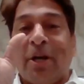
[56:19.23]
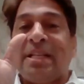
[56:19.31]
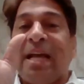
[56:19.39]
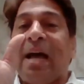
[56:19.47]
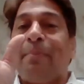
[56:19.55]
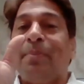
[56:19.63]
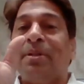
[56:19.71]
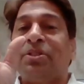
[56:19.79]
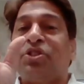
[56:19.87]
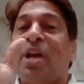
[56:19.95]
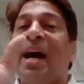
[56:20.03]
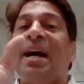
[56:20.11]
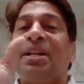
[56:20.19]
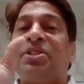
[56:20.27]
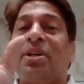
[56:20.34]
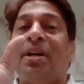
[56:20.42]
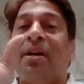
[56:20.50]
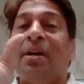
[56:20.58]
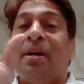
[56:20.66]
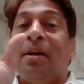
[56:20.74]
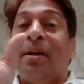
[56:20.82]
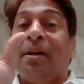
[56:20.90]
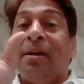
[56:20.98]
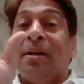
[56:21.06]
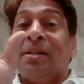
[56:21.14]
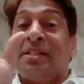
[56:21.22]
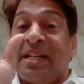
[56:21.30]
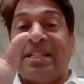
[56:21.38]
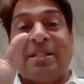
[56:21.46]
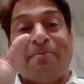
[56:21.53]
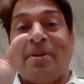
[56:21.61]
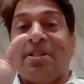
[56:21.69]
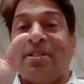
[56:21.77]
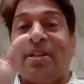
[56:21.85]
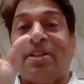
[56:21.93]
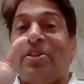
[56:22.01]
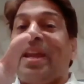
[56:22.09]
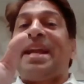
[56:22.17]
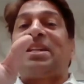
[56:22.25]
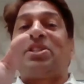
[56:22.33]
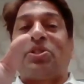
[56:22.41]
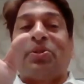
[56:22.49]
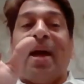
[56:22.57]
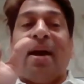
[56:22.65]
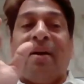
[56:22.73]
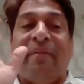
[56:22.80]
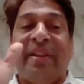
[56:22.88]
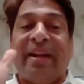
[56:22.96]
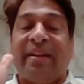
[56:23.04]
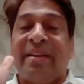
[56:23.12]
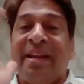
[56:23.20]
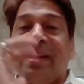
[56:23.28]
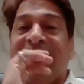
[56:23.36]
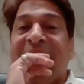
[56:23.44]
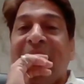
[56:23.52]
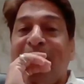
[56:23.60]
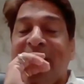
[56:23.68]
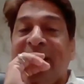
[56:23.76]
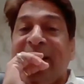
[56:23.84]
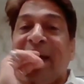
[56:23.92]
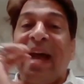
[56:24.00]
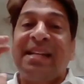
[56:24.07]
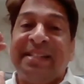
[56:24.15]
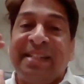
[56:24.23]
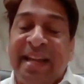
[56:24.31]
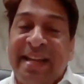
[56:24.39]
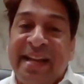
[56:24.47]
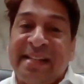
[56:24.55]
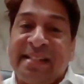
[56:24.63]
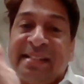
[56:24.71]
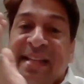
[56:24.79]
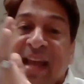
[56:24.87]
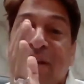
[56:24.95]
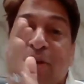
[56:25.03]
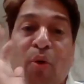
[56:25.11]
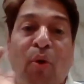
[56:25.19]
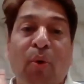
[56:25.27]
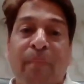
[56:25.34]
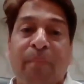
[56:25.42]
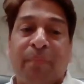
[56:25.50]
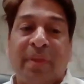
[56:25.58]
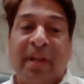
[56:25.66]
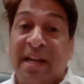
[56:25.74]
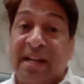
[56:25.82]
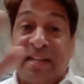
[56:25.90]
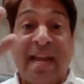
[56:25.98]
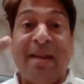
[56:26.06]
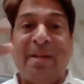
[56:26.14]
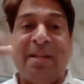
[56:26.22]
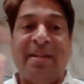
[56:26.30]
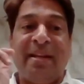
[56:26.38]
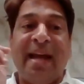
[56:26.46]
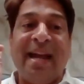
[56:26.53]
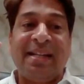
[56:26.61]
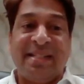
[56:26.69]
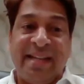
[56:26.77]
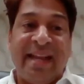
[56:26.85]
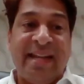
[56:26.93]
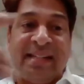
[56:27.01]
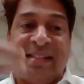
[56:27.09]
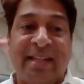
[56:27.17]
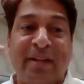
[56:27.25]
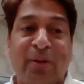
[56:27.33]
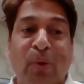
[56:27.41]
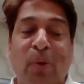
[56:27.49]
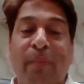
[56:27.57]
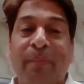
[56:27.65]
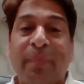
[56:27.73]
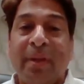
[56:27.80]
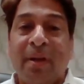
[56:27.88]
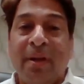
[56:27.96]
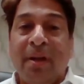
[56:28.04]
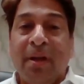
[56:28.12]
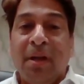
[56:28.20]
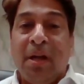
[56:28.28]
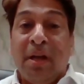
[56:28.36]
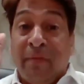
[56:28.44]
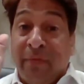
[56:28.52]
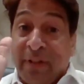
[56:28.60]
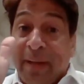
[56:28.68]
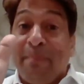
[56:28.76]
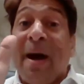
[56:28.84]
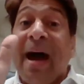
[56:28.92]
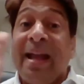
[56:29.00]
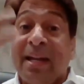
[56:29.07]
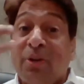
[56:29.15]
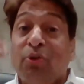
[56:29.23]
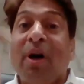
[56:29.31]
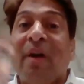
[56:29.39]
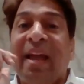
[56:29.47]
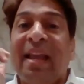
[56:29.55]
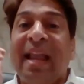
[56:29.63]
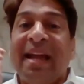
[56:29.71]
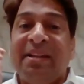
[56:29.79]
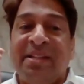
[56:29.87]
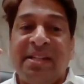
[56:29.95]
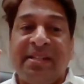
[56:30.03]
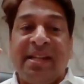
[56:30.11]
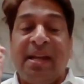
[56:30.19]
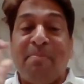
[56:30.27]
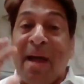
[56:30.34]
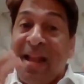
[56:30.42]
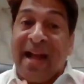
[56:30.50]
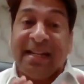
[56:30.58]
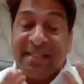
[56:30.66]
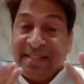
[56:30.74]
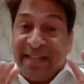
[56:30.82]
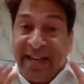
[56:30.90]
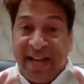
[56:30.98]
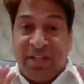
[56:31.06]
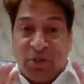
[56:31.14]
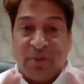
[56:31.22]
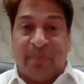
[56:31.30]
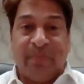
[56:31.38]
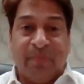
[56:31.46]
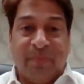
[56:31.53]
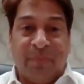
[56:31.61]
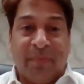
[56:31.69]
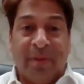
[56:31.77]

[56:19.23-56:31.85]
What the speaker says: because I have charged 6% extra. Whether credit can be denied, say yes and no. It can be denied, say yes and no. For the buyer to avail ITC, my answer is